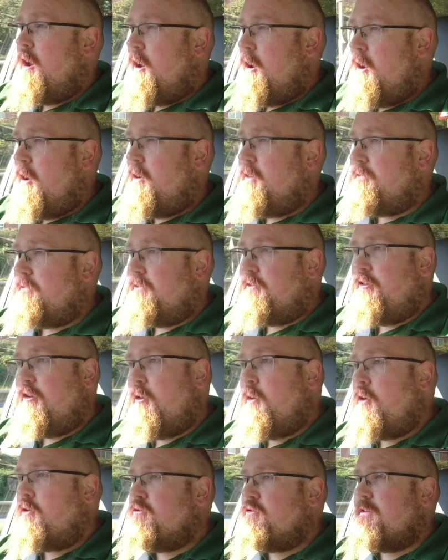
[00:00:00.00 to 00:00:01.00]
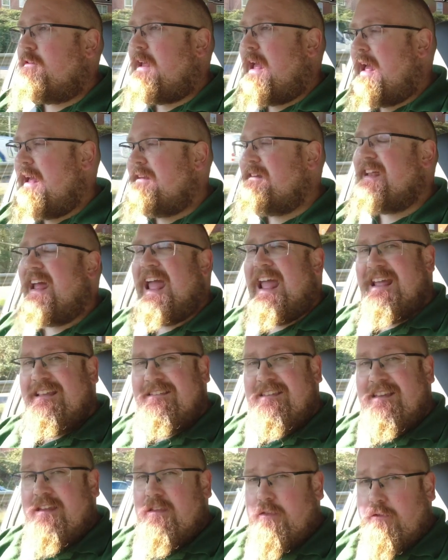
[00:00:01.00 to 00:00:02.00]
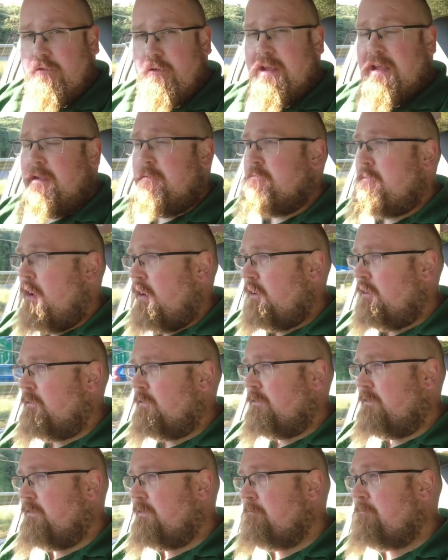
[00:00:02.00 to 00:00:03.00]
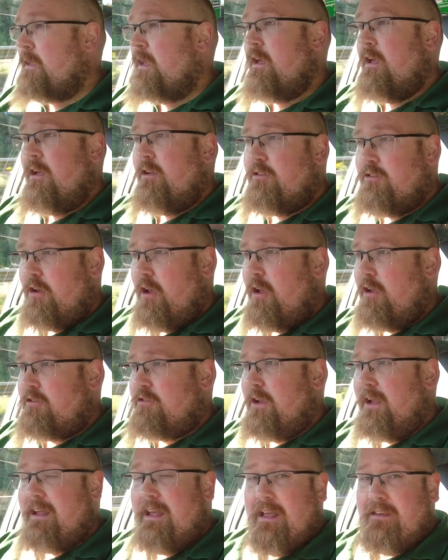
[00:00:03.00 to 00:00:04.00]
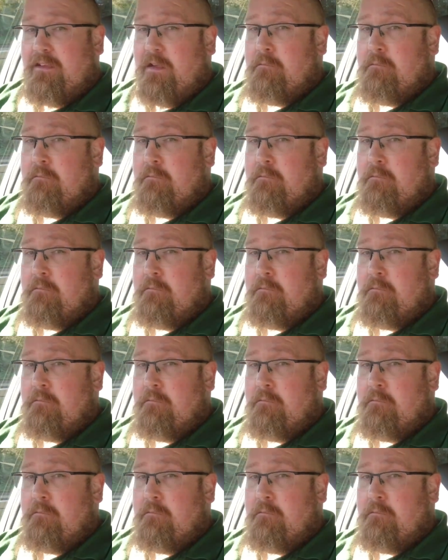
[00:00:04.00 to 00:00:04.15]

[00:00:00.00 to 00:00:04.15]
of 283 miles. Charging, as I